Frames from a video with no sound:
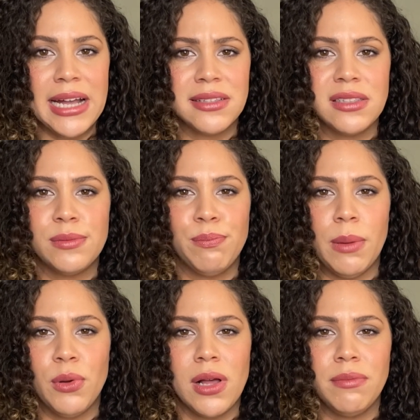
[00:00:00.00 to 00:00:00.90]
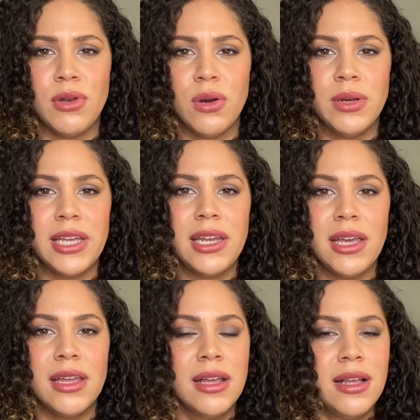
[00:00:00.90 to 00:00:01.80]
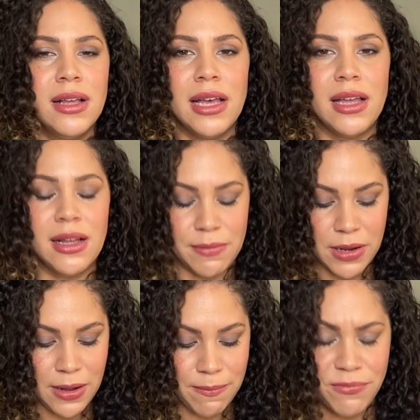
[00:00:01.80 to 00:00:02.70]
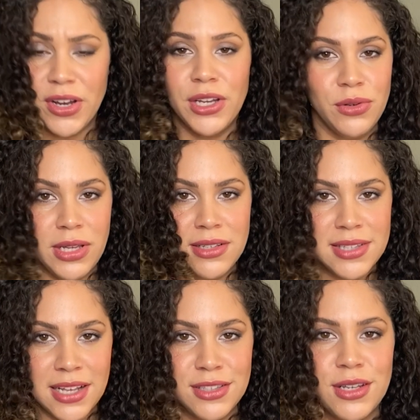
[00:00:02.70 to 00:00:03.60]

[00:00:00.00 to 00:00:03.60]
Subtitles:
It has this bubblegum note in it and very unique scent.